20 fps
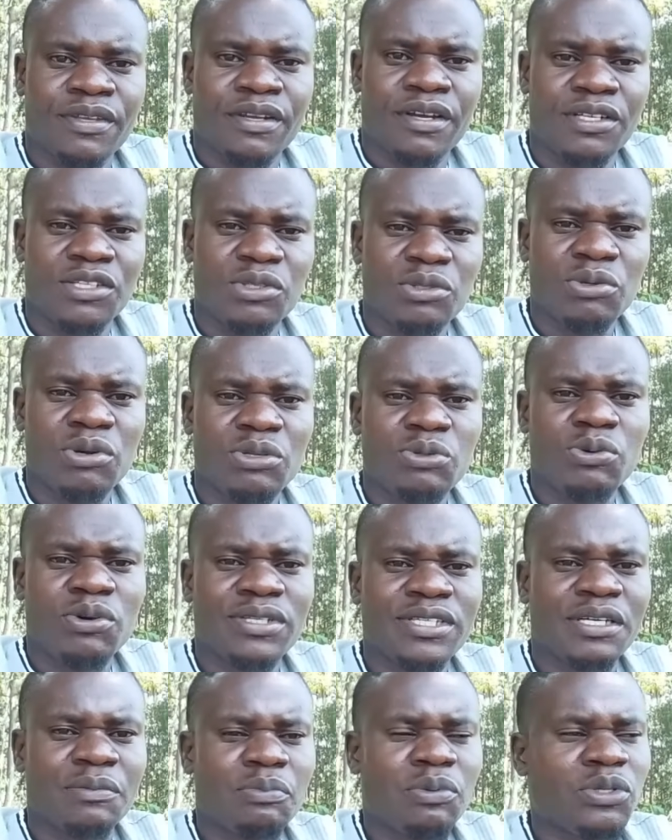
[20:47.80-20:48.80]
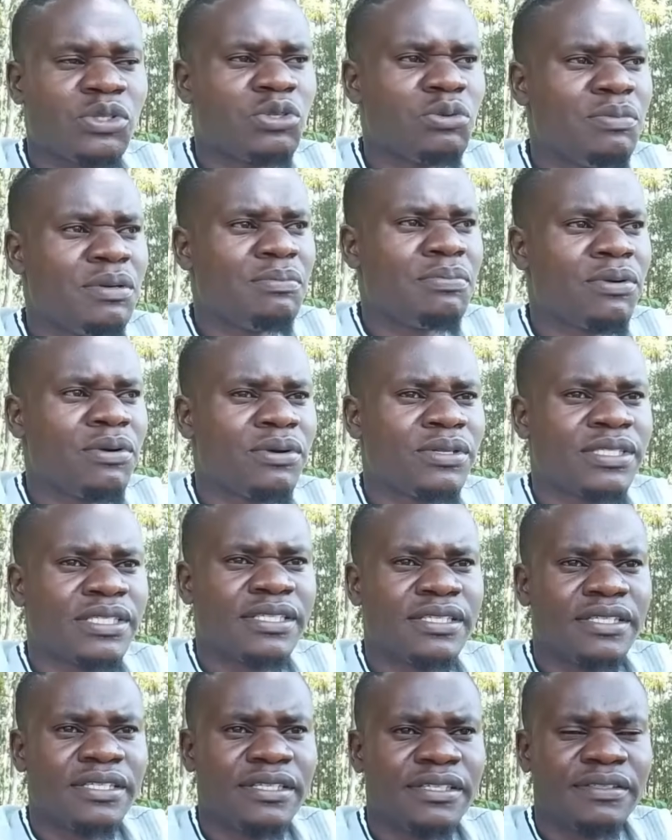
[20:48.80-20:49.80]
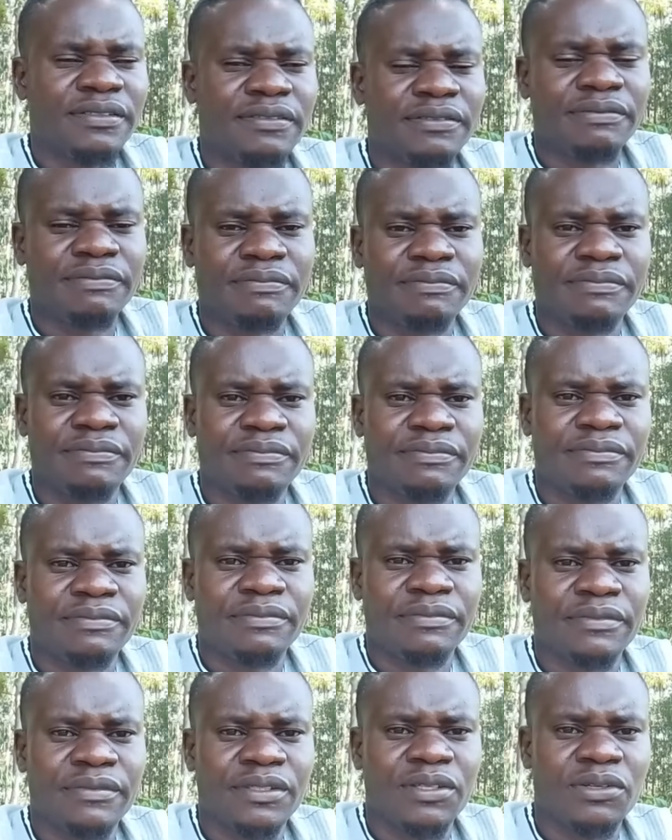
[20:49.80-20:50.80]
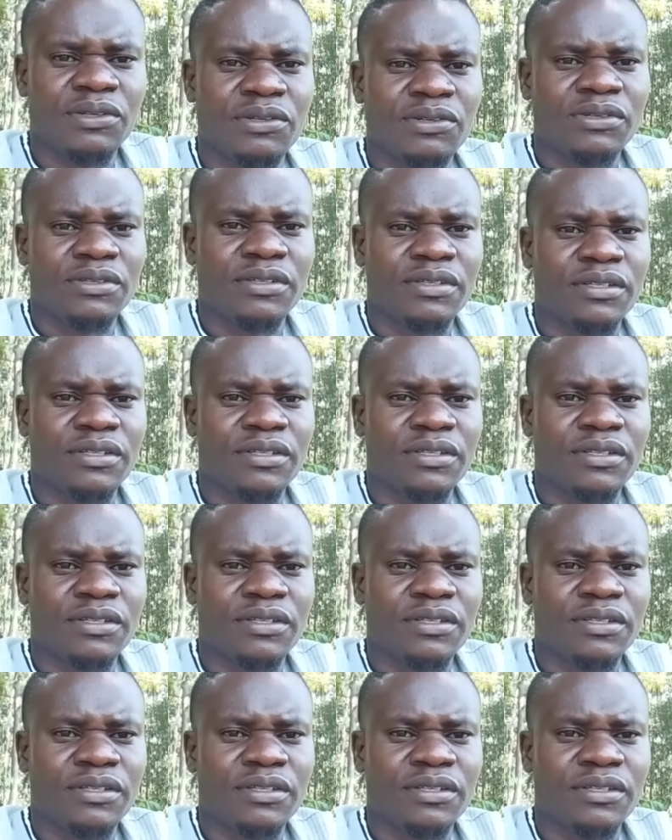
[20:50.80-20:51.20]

it is not what's supposed to be brought you know